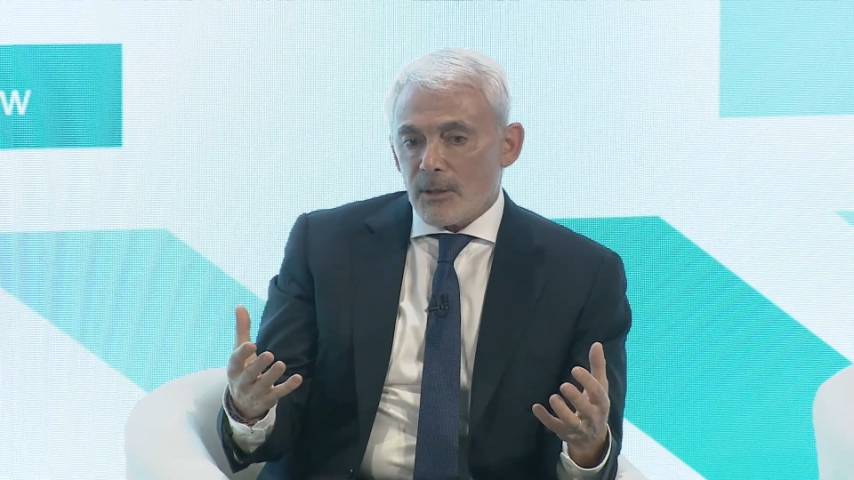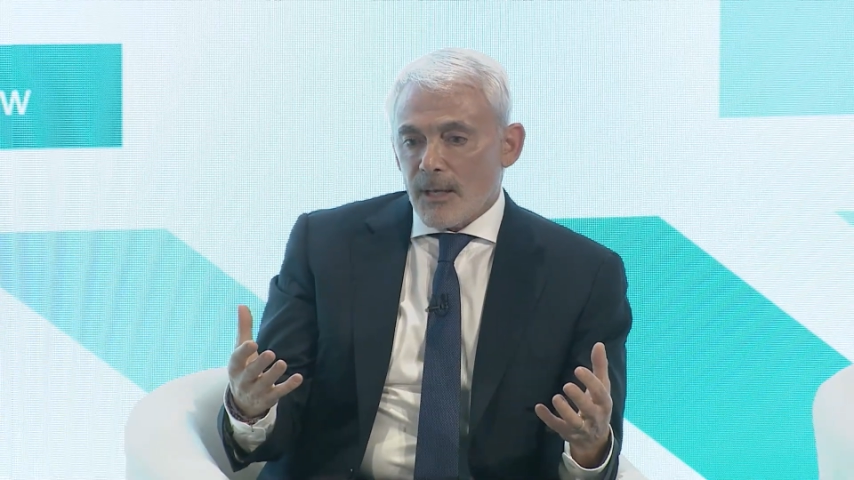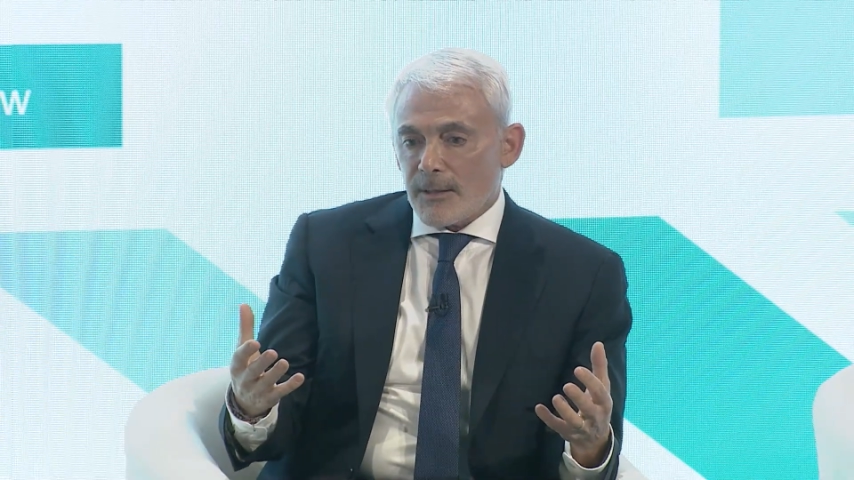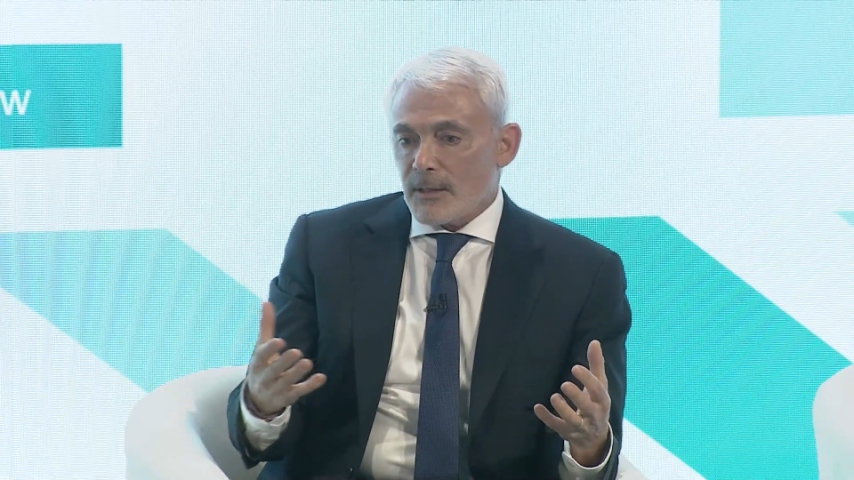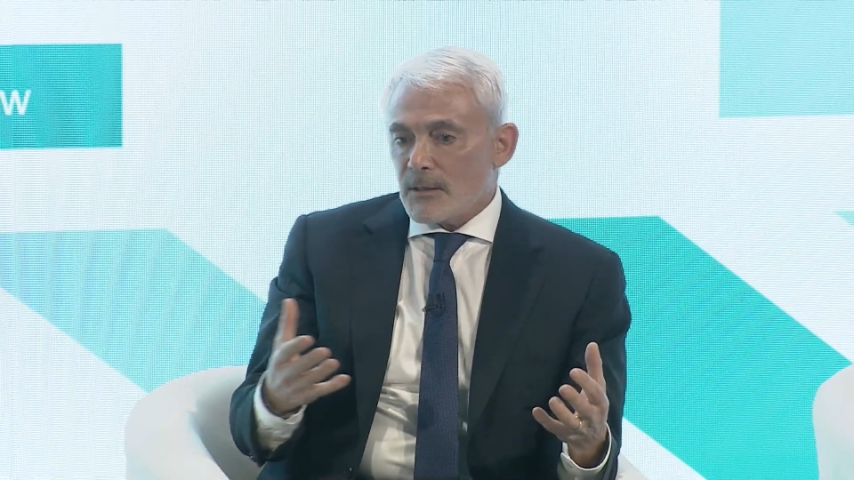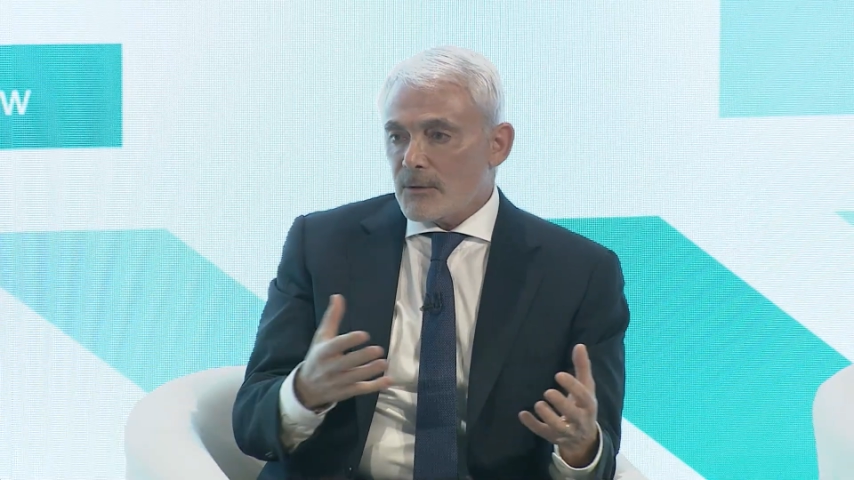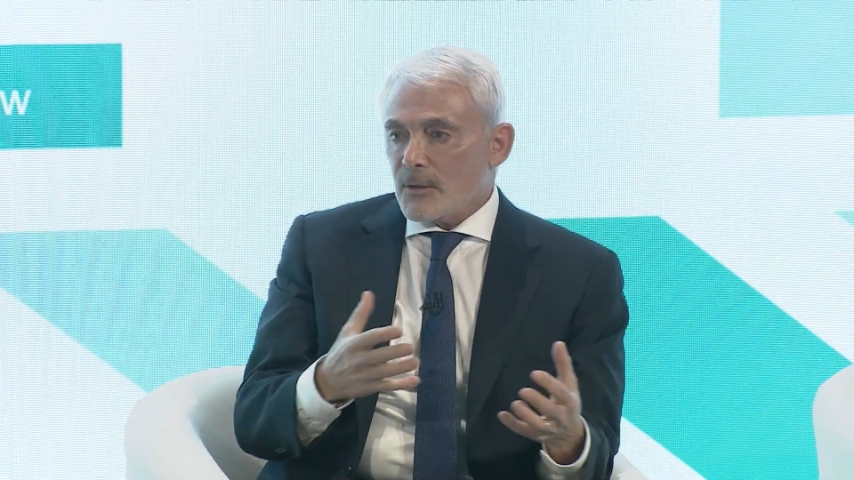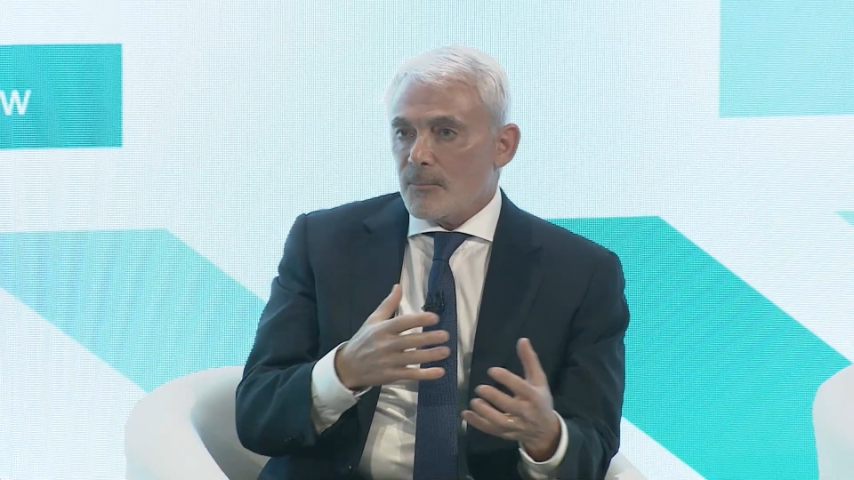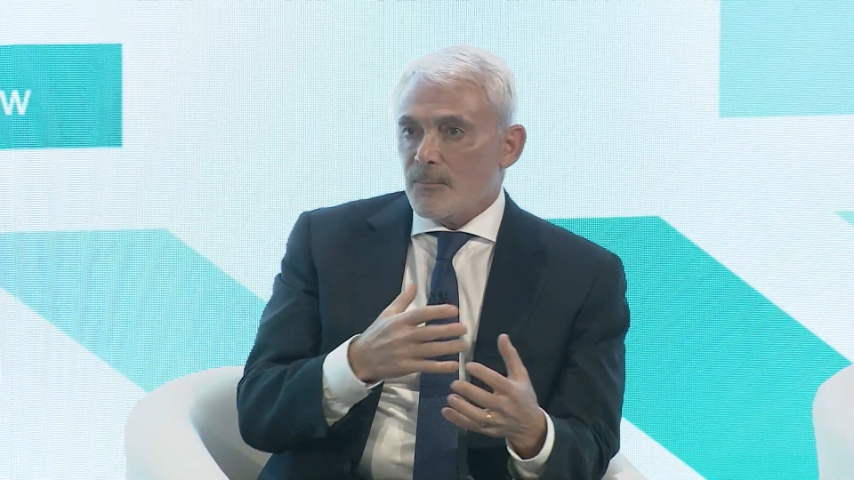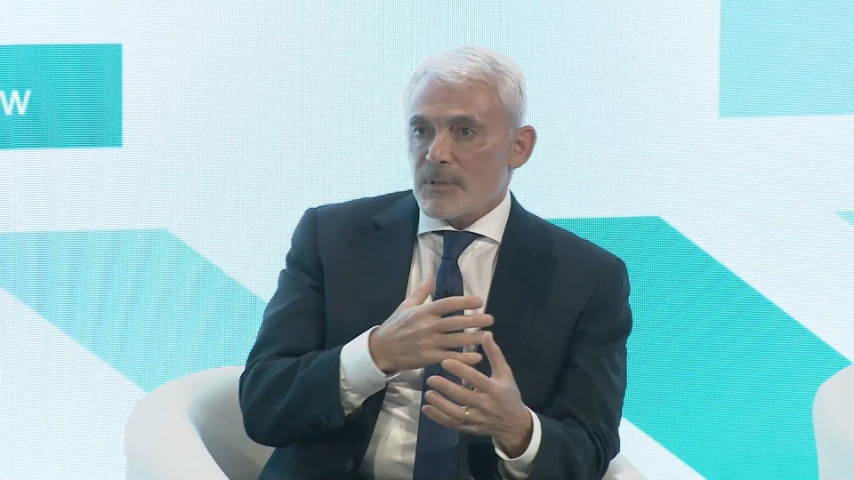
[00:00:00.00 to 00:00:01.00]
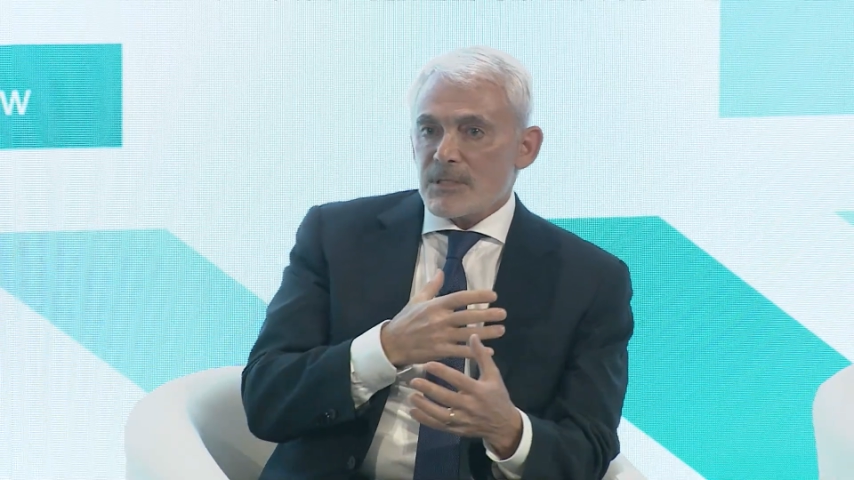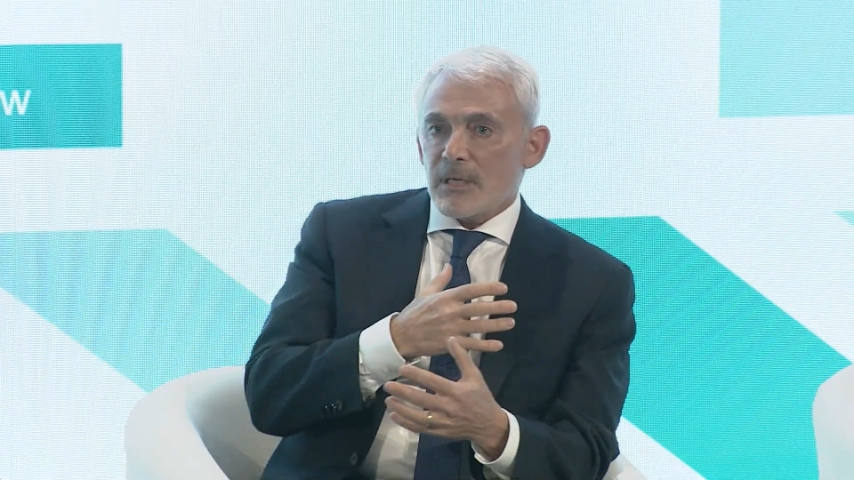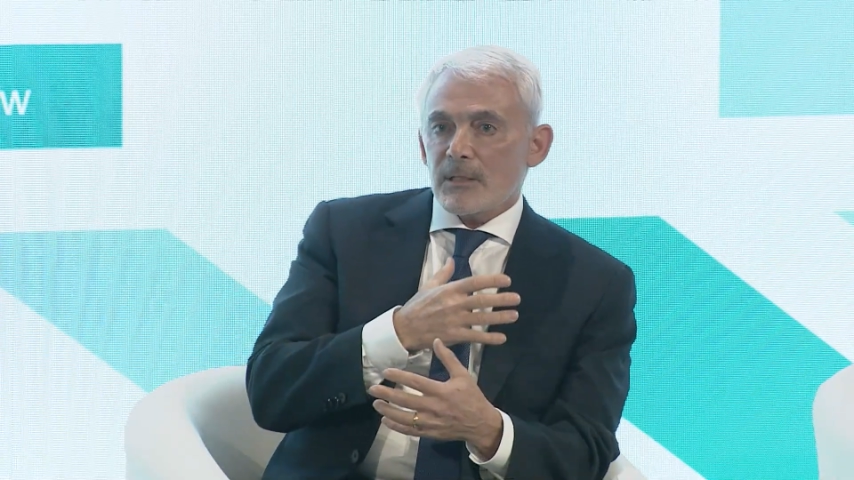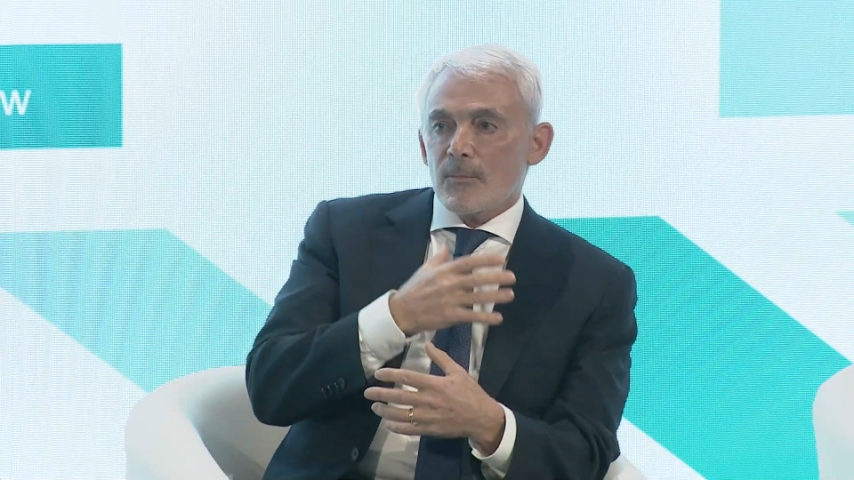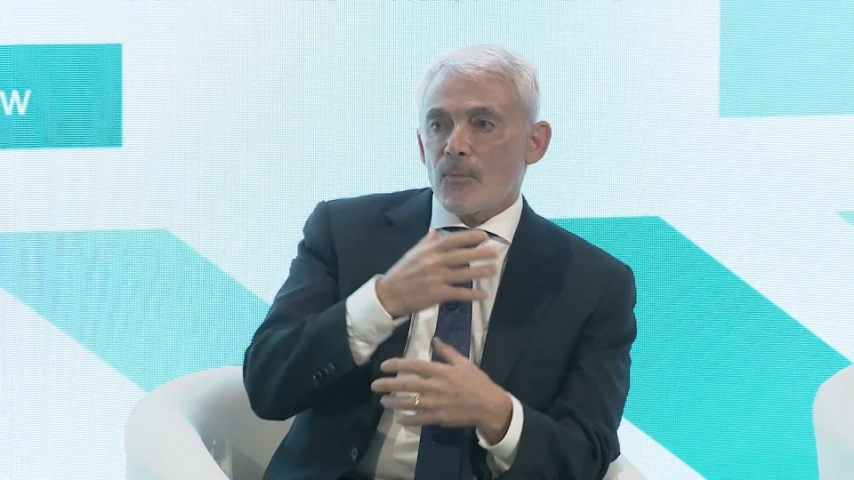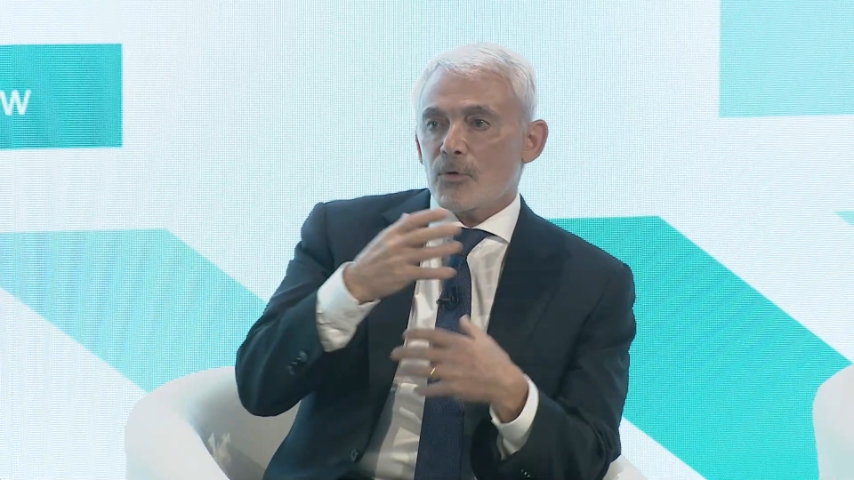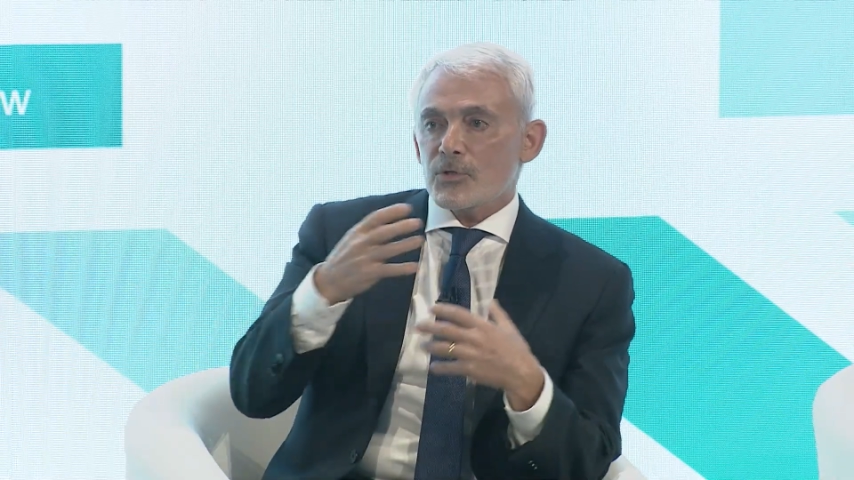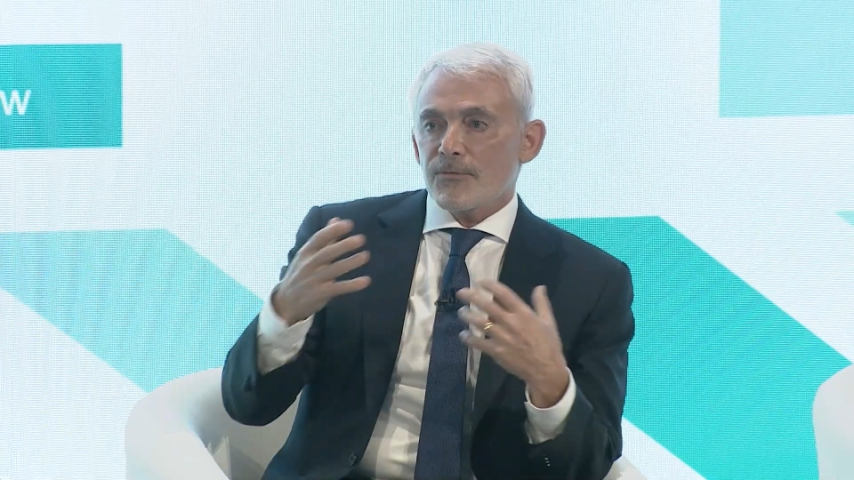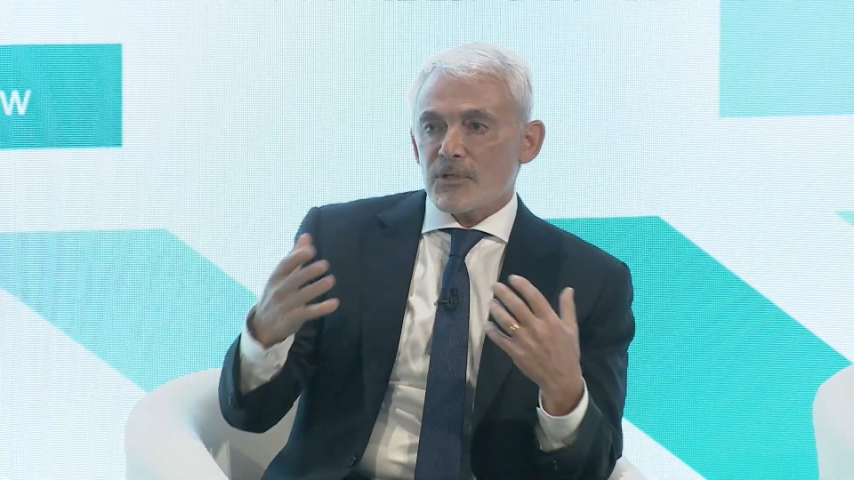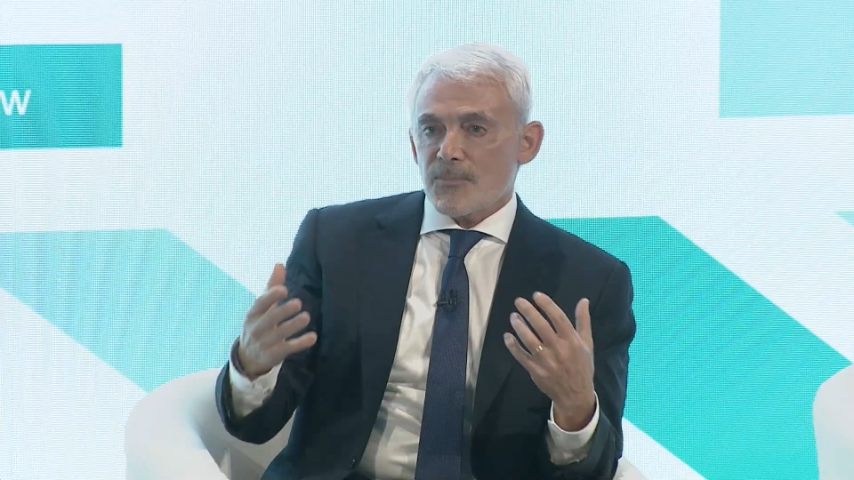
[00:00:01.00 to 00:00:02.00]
and I think that the mistake that most of us